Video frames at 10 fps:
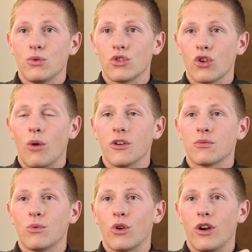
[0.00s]
you so
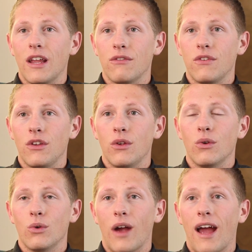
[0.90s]
much more if
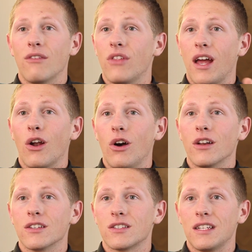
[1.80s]
you have that
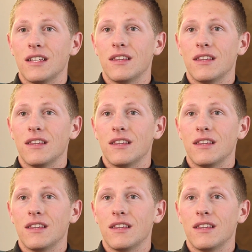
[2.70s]
honesty